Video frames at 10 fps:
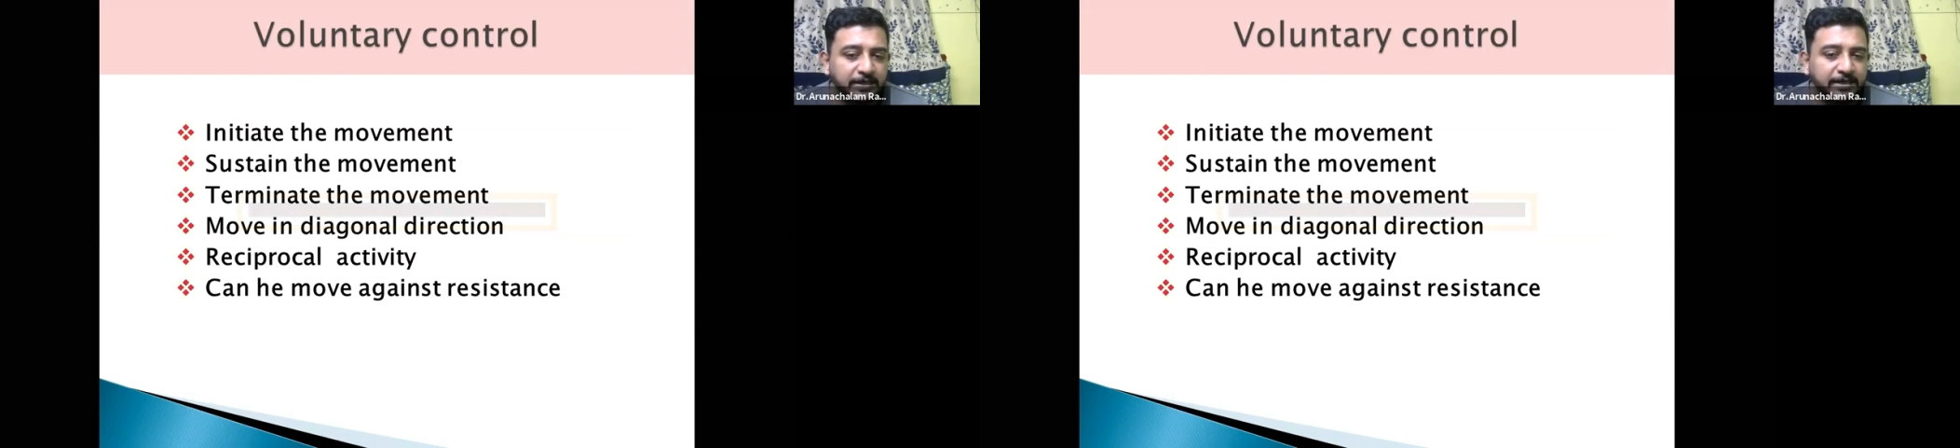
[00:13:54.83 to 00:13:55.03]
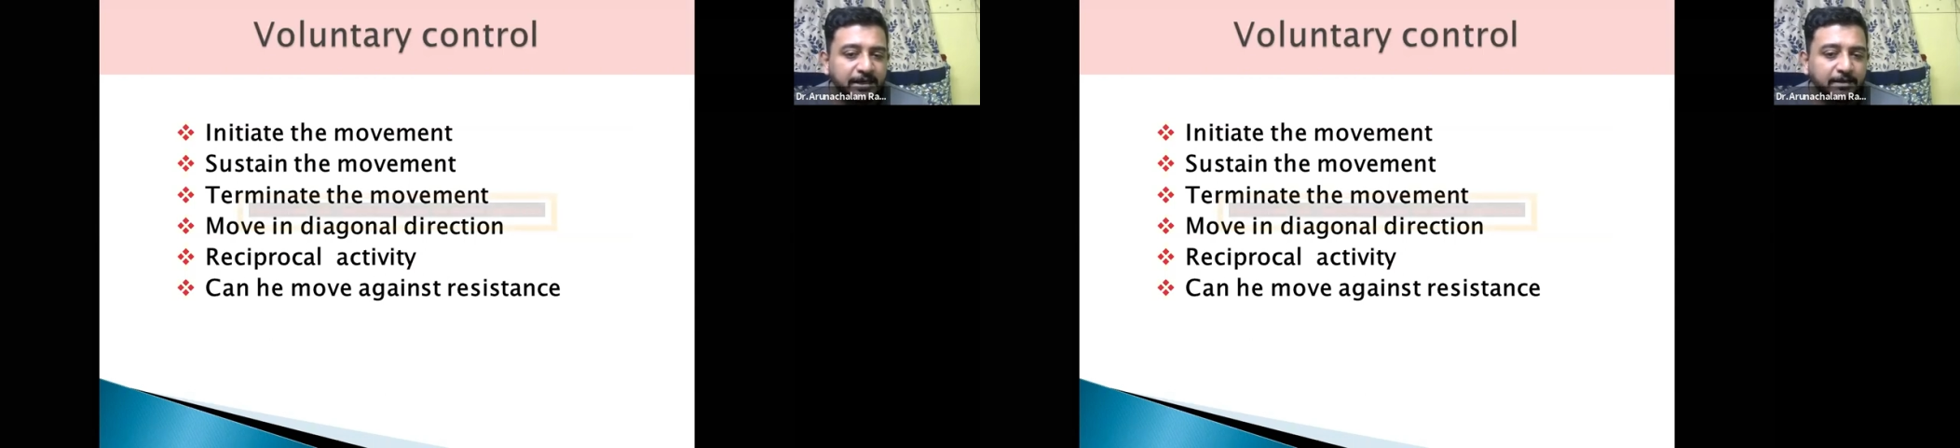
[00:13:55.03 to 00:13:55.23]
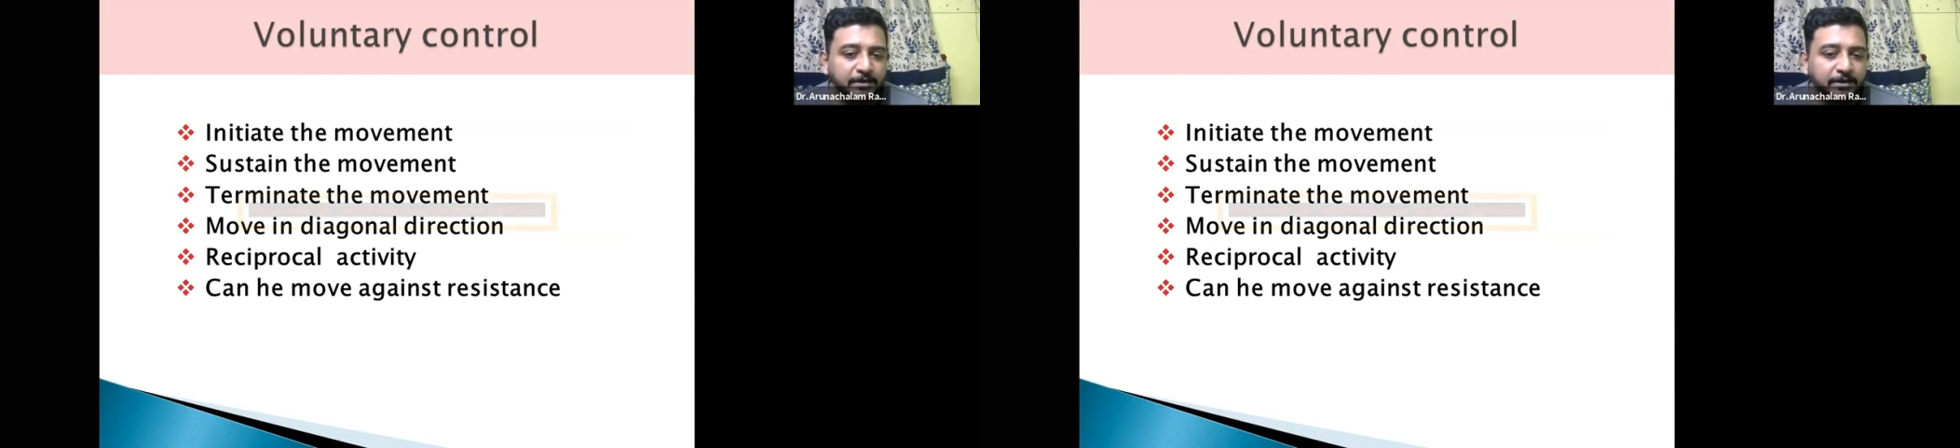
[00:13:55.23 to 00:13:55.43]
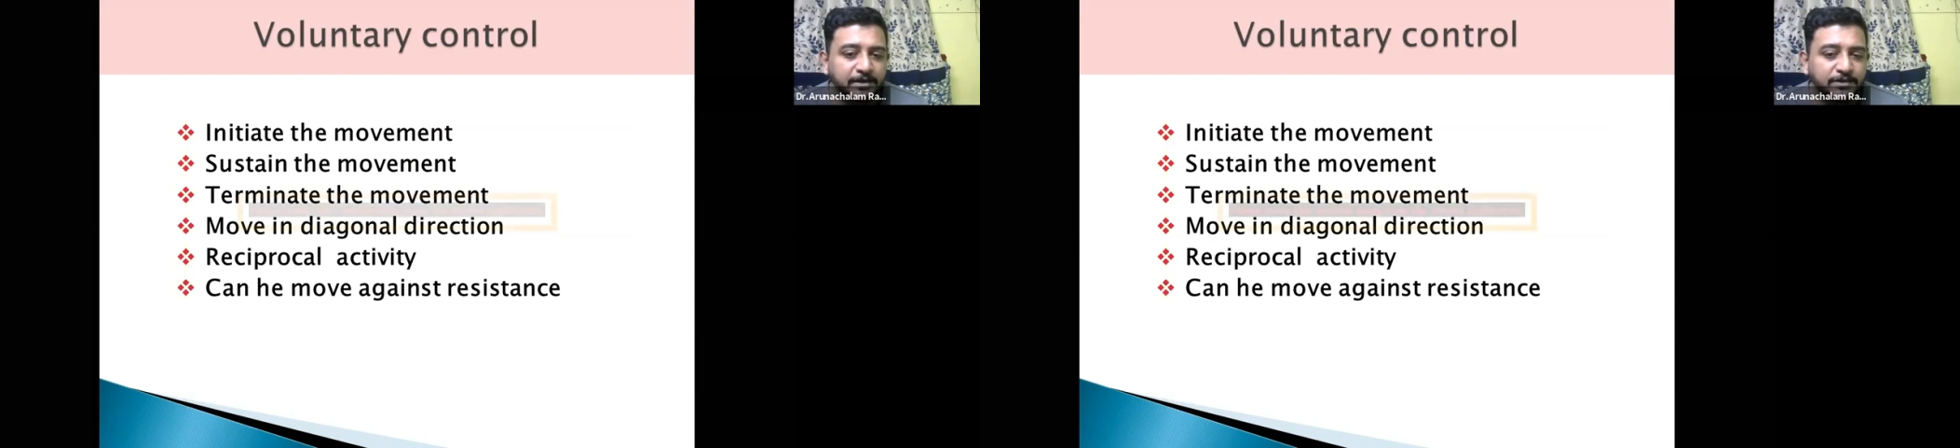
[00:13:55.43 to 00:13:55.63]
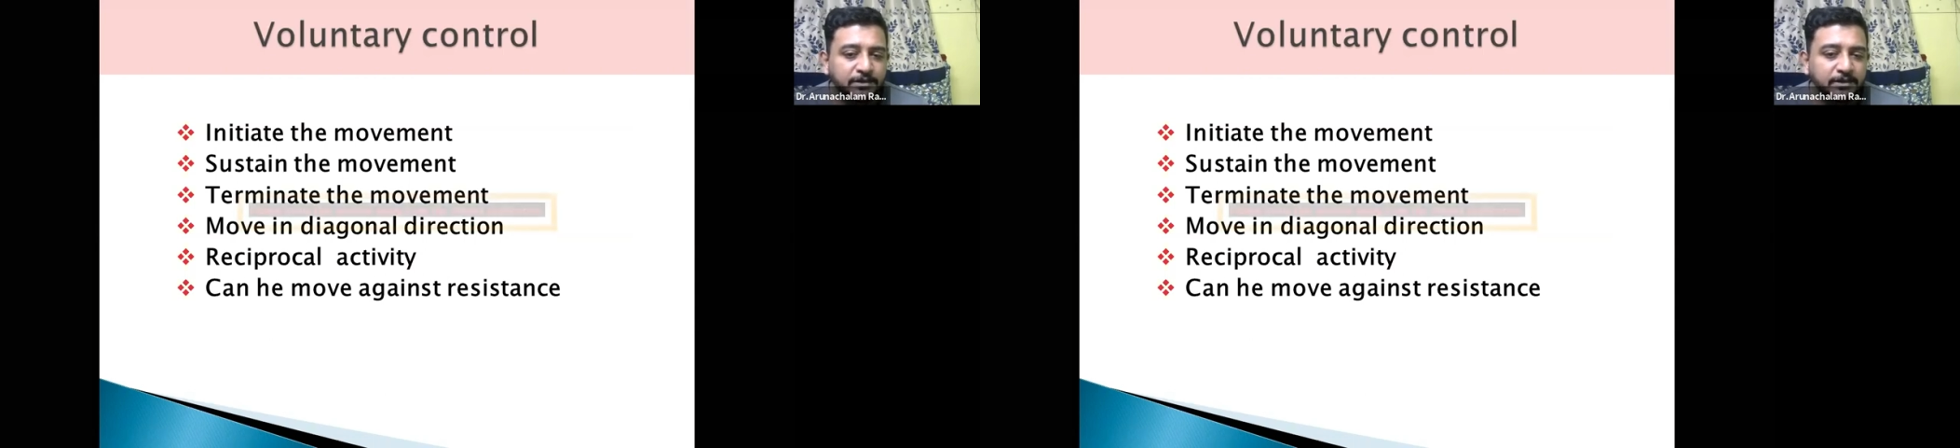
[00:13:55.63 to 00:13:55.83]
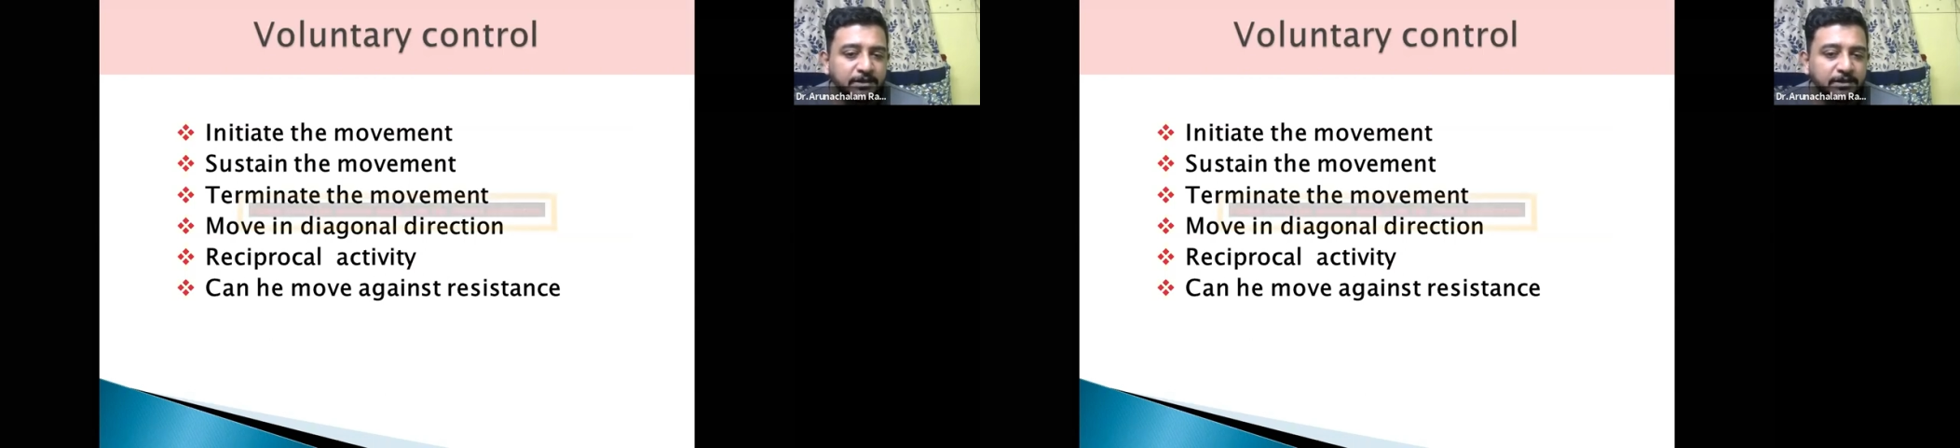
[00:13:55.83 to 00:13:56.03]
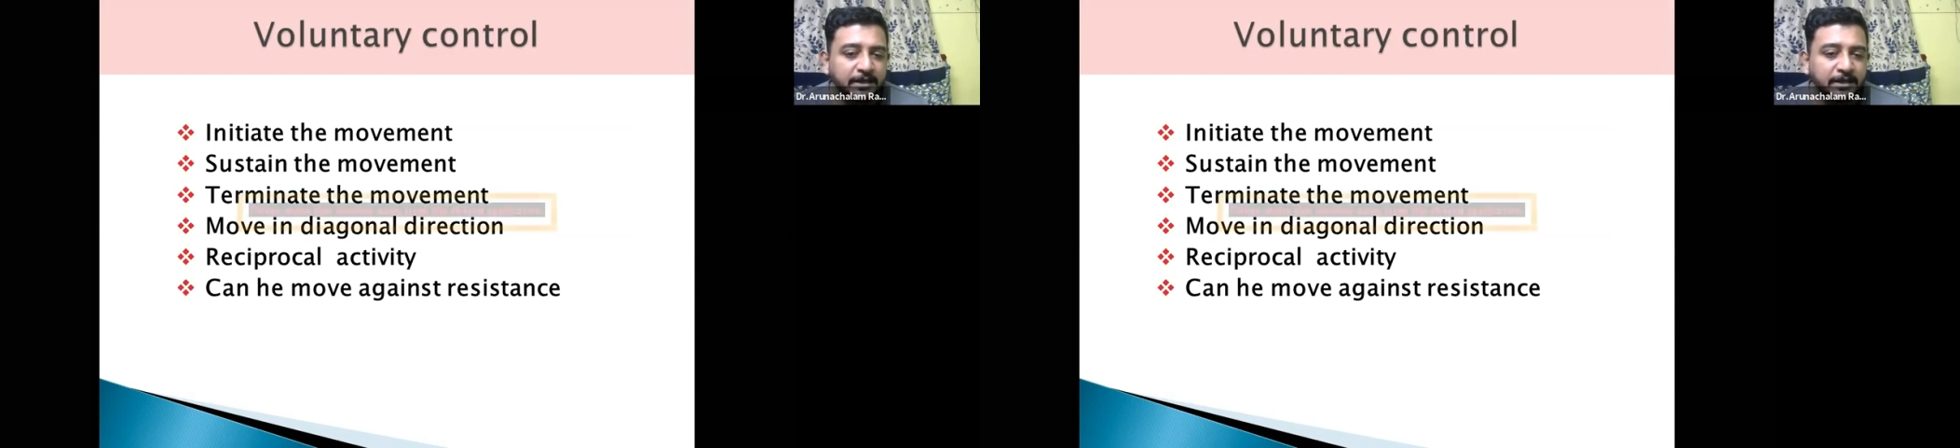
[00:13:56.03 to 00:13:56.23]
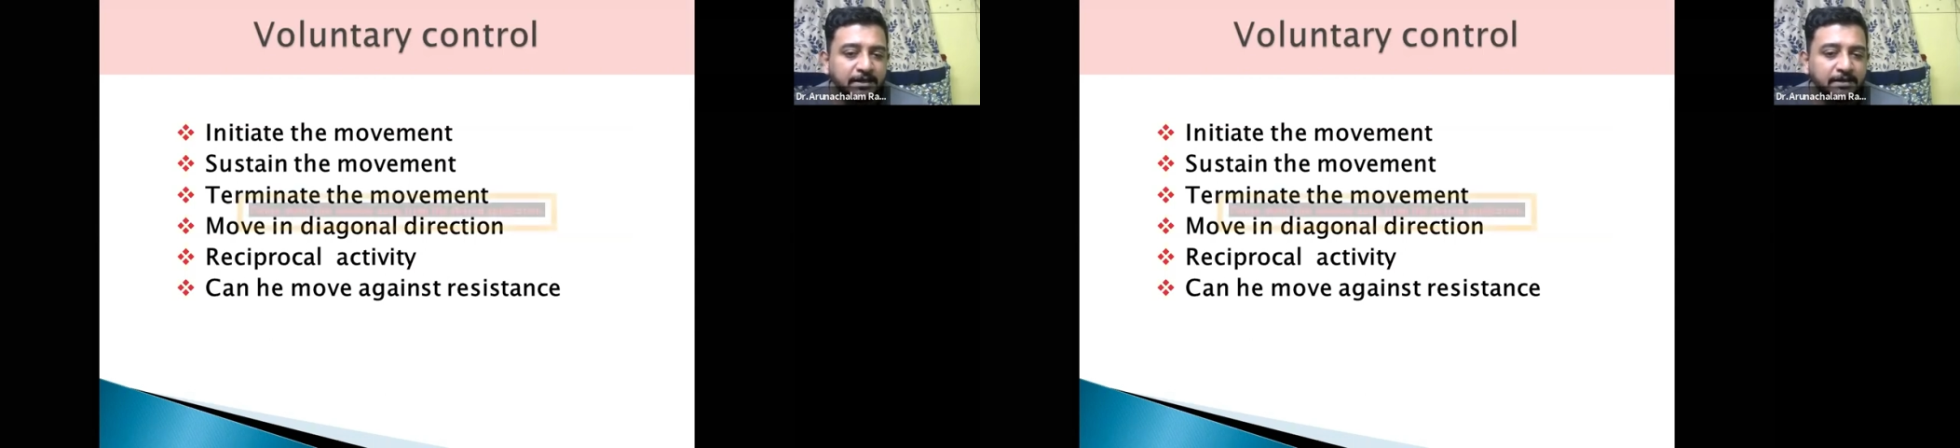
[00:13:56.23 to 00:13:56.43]
rehabilitation
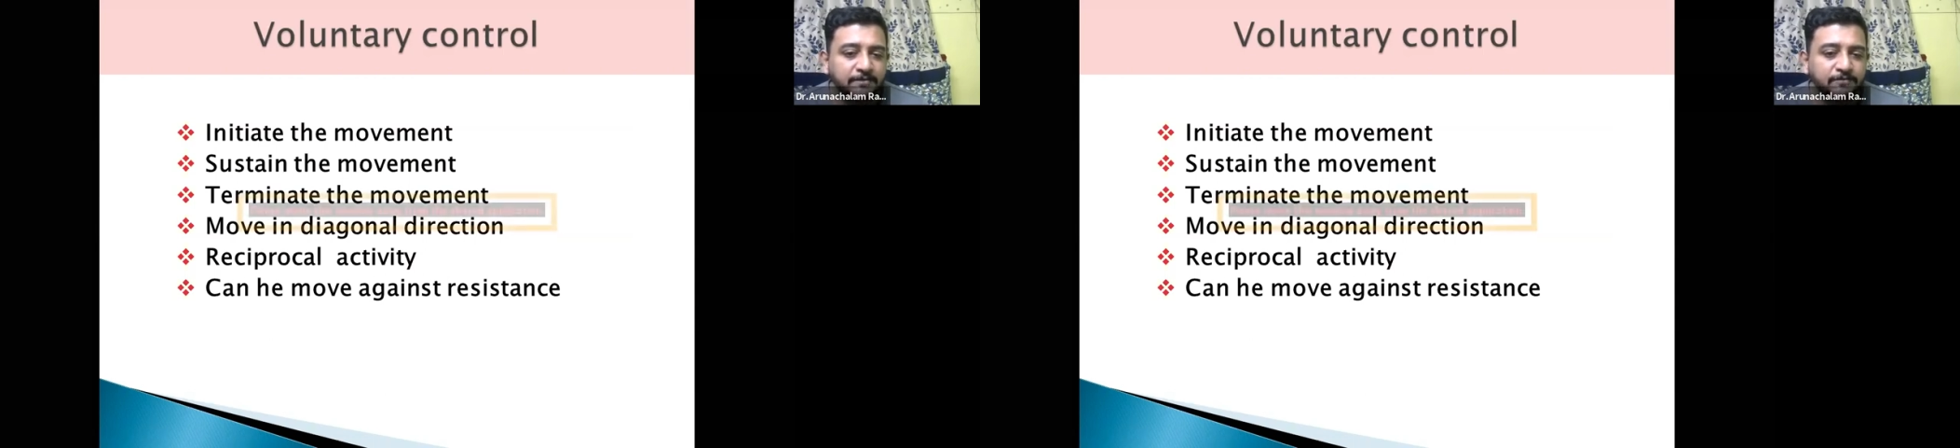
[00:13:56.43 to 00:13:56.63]
and